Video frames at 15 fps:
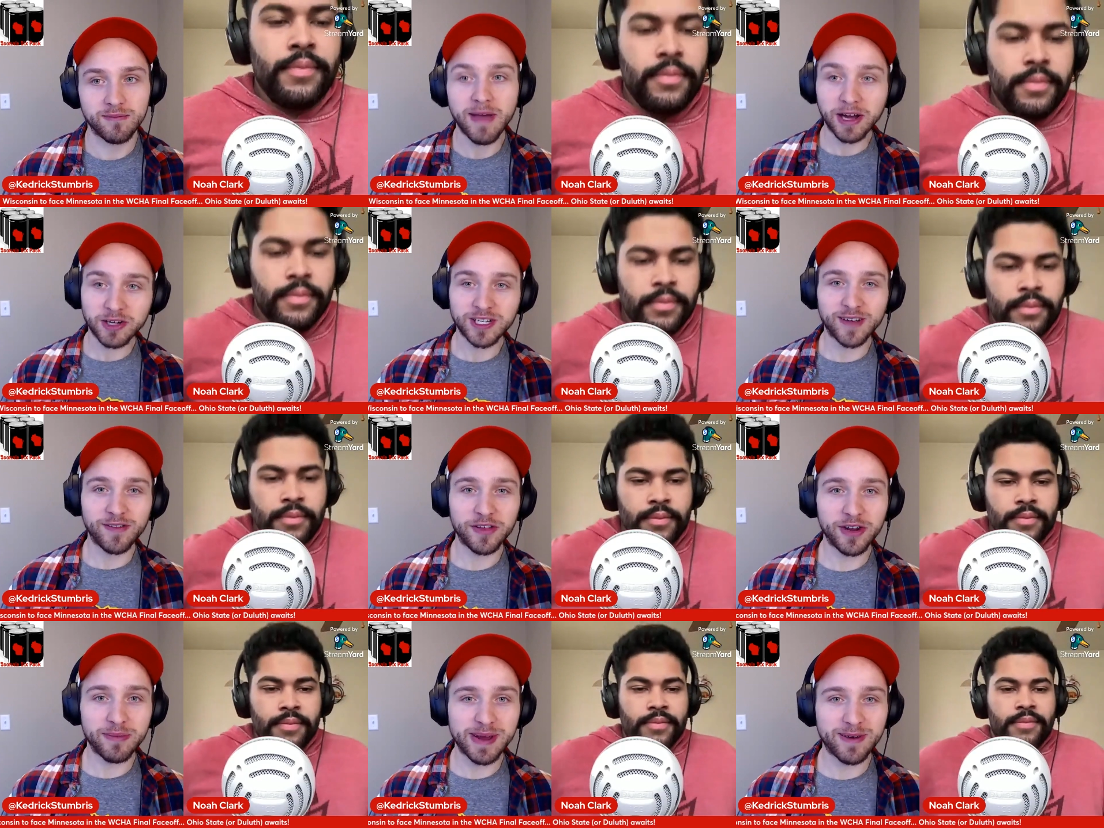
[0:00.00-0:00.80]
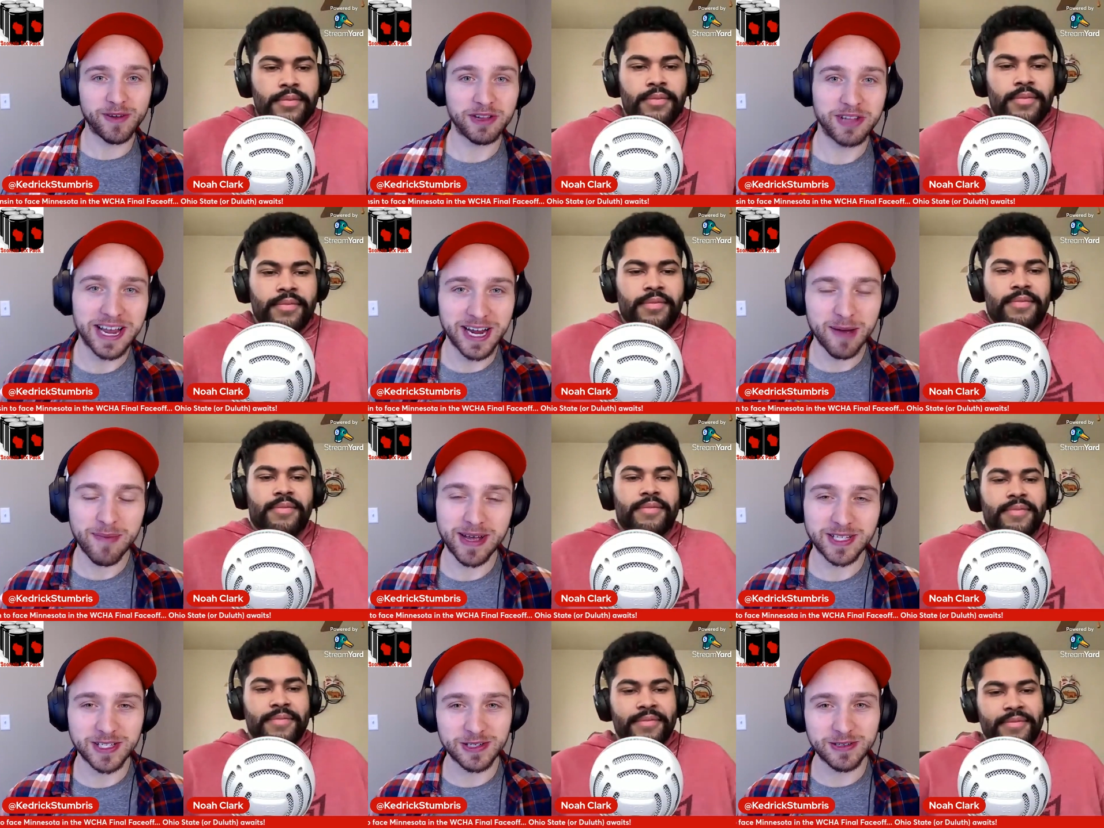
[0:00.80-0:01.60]
Speaker 1: Badgers have a little bit of a leg
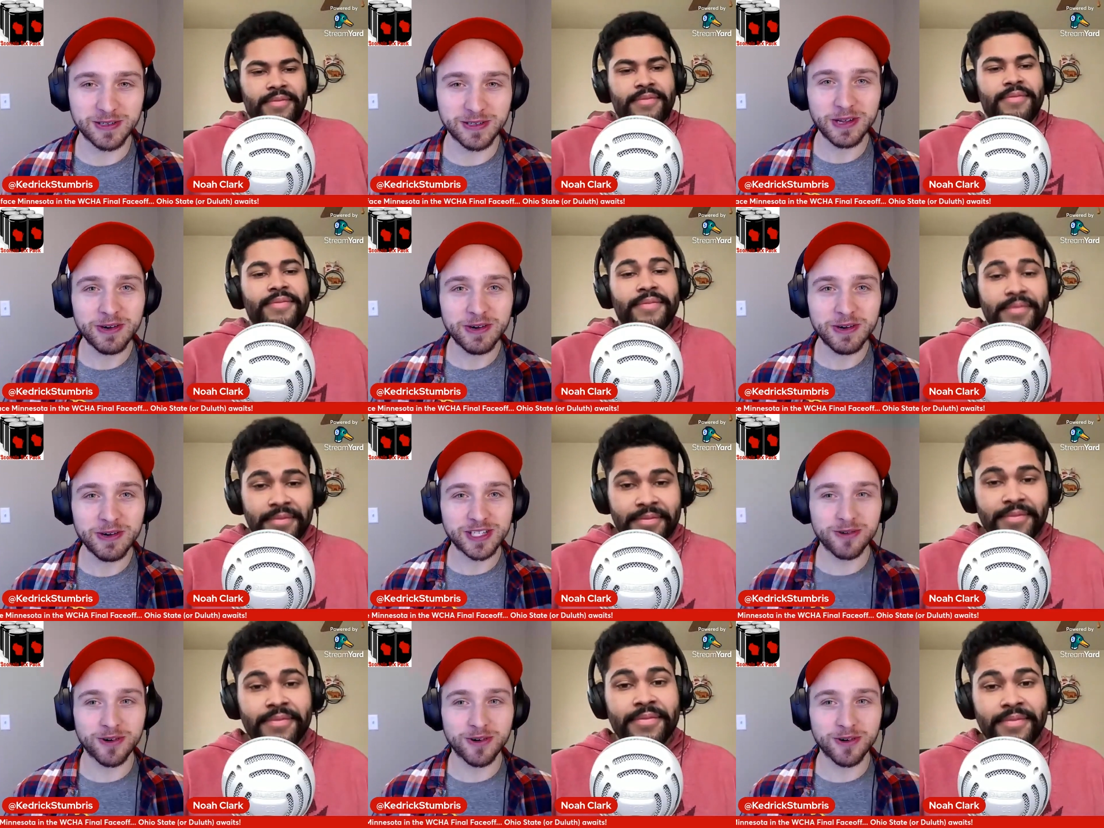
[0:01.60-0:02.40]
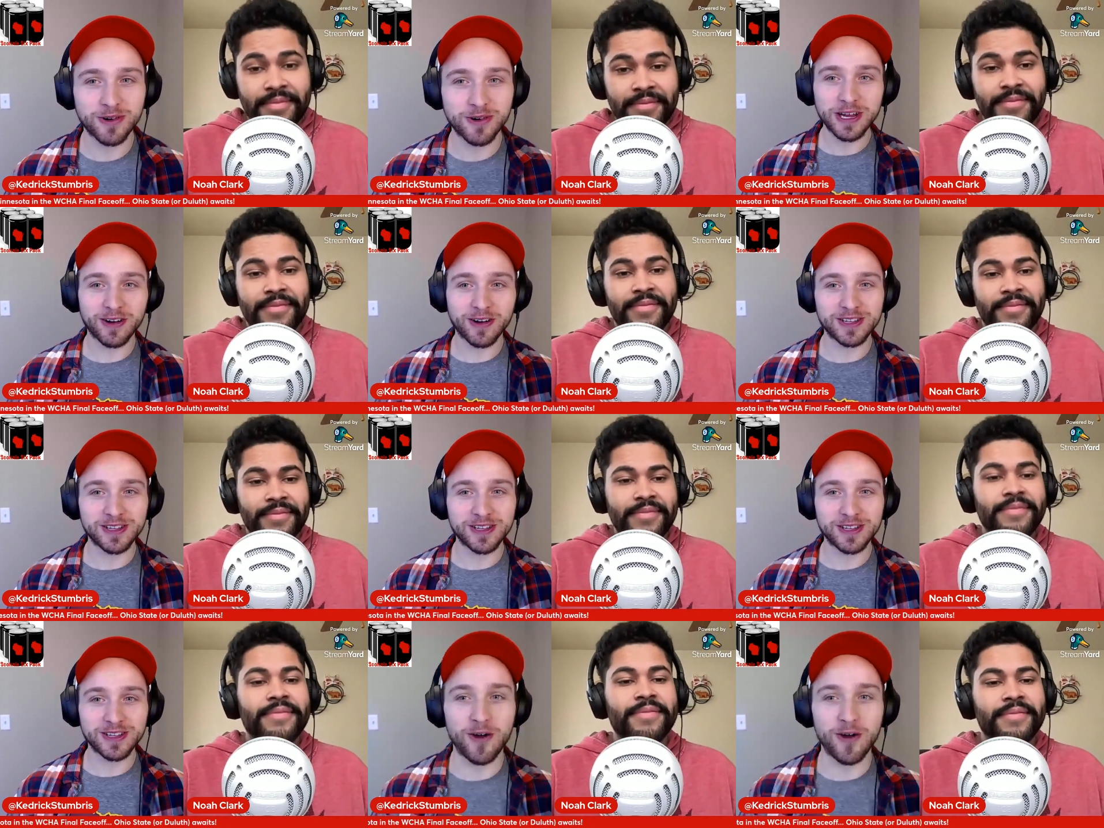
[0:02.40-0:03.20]
up, as you alluded to earlier in
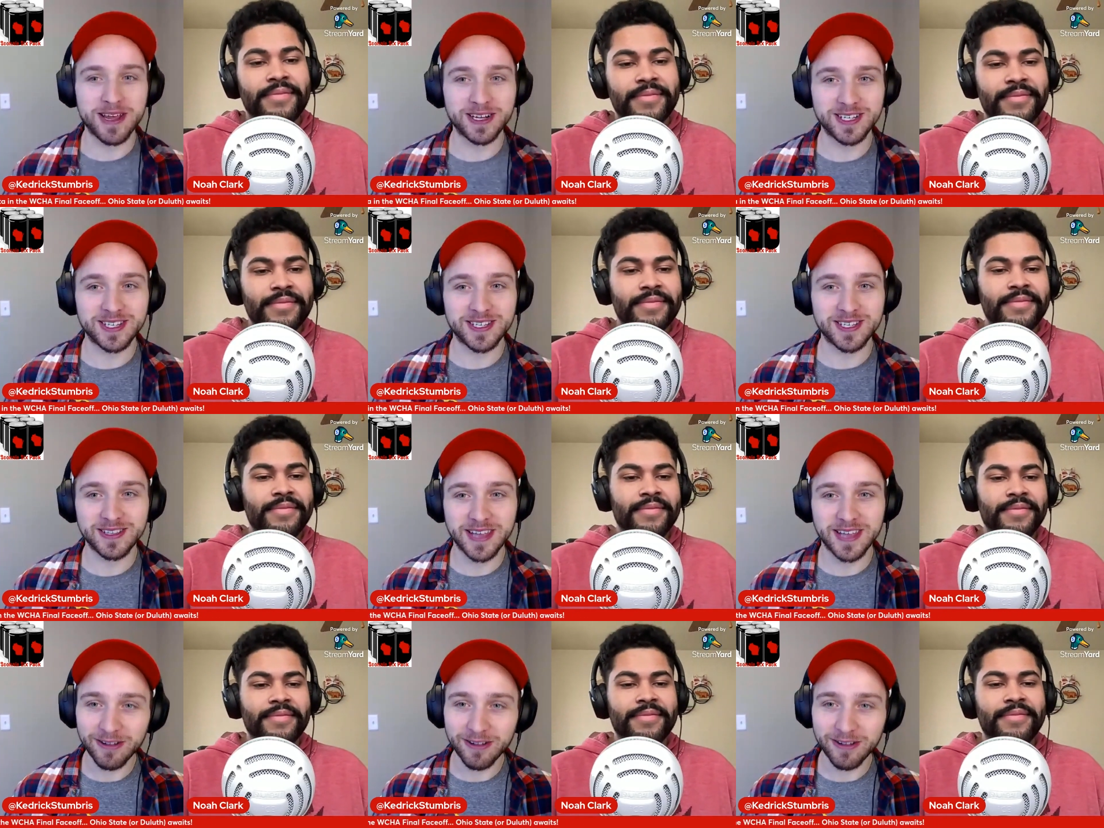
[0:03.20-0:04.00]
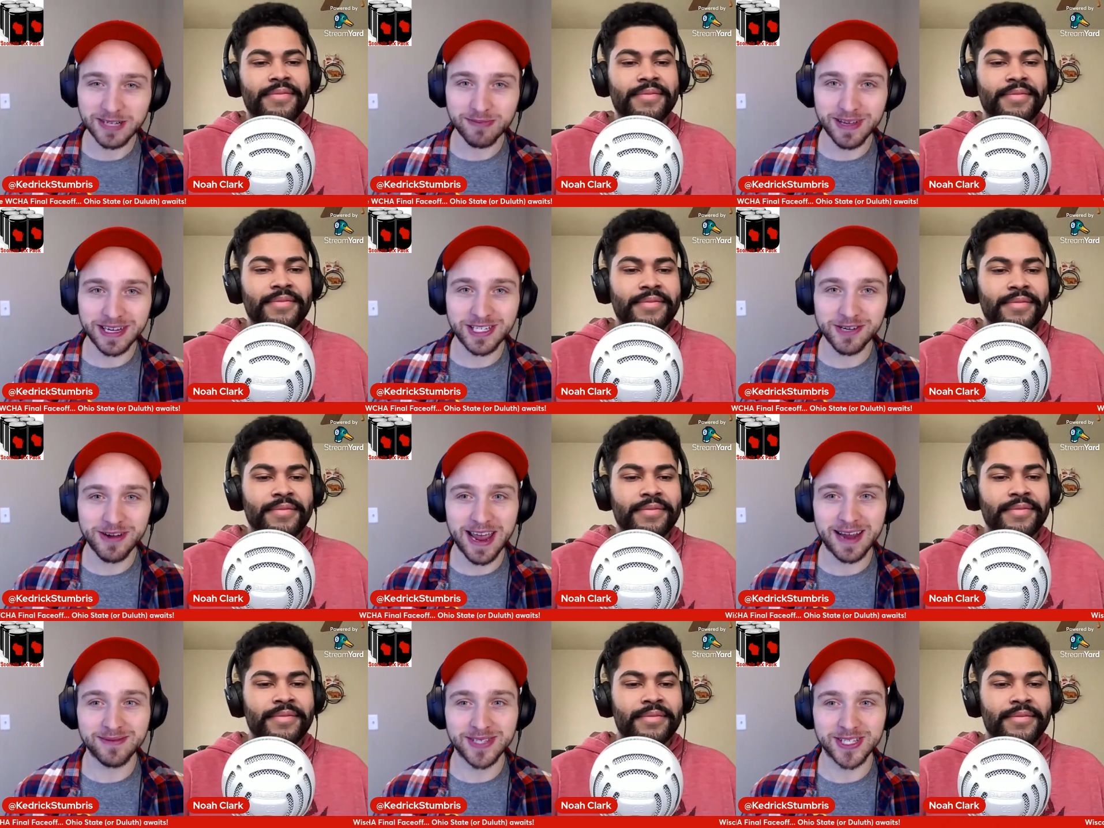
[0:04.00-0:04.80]
the show, because they only had to play 2
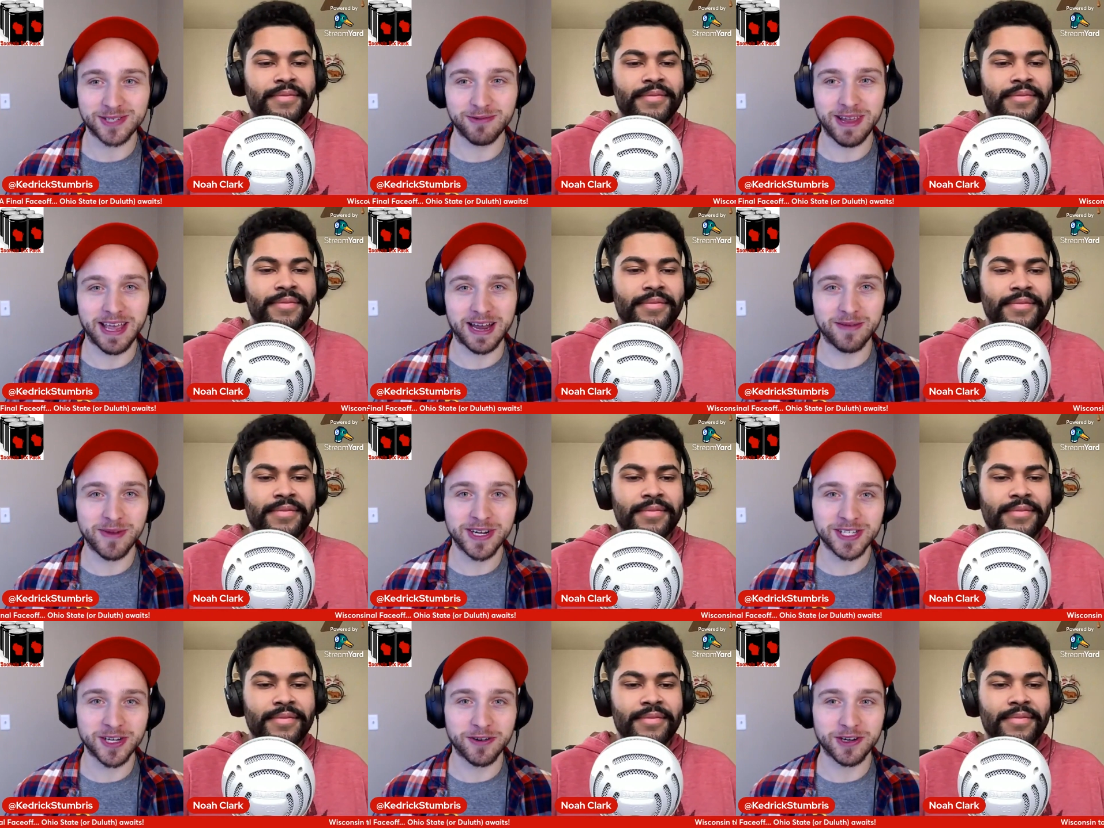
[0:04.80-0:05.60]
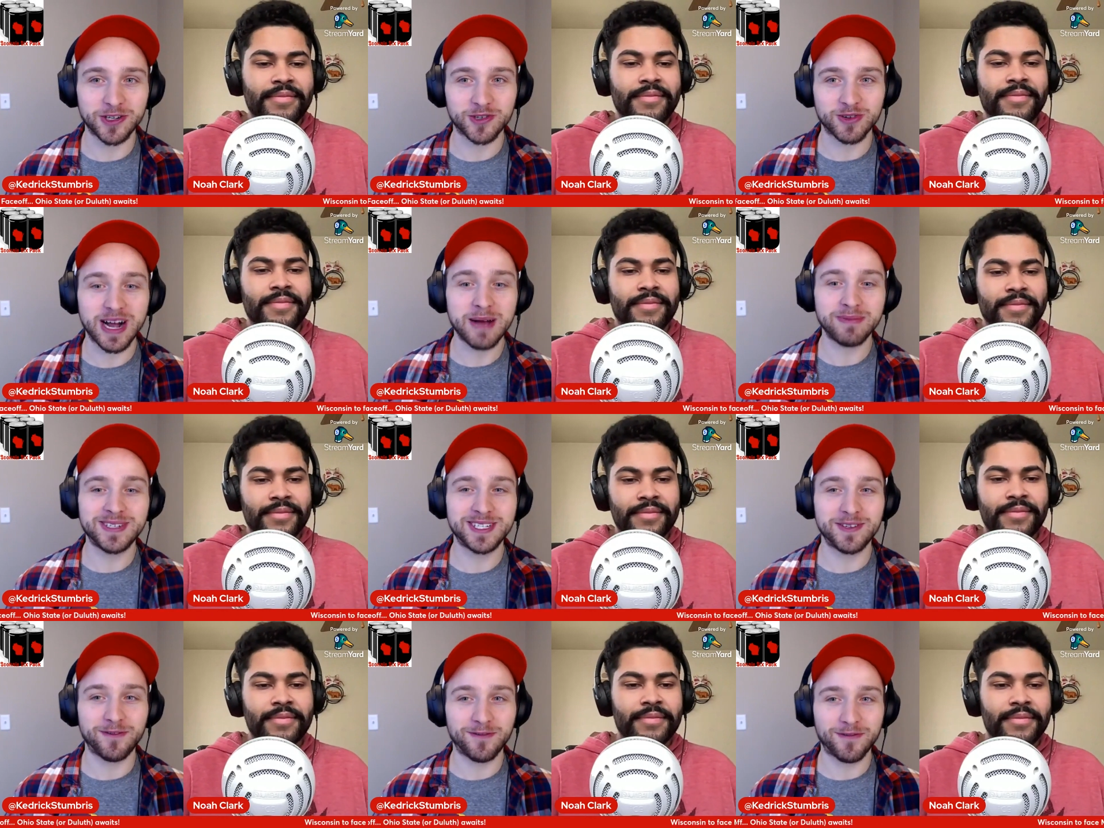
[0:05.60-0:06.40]
games this weekend. Minnesota dropped the